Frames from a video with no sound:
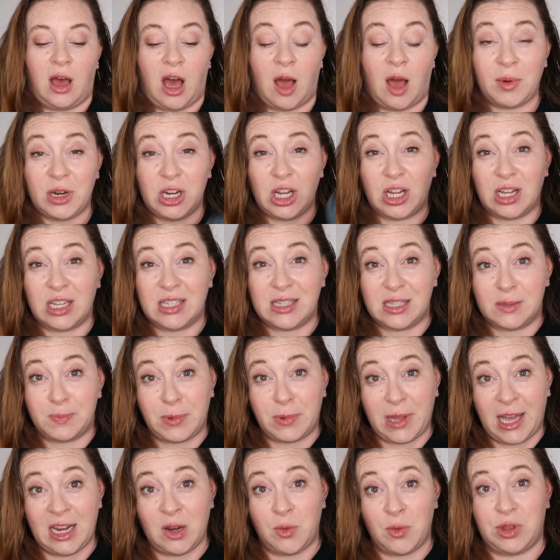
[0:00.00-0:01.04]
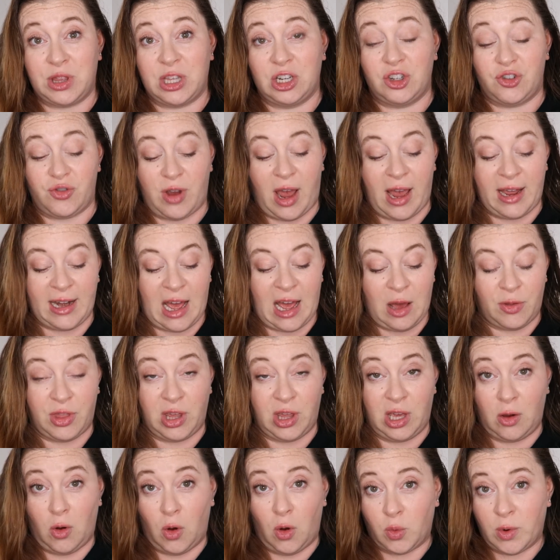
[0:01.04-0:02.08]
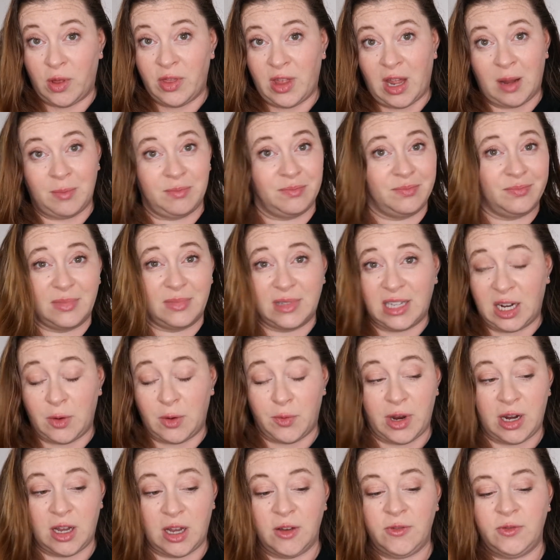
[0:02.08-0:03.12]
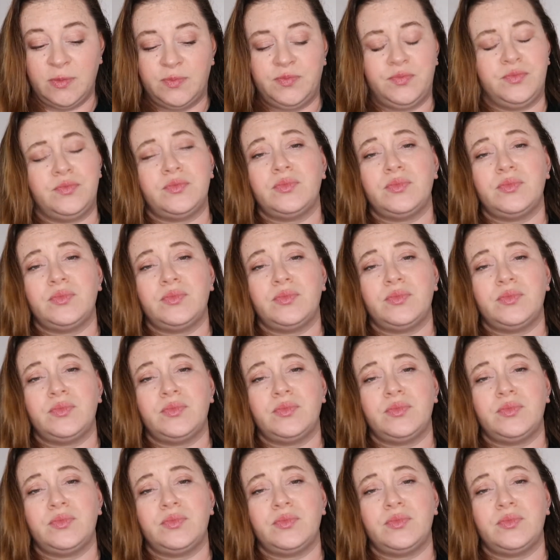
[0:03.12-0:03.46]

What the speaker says: I'm going to explain it with the dried out, the old one that I'm getting rid of.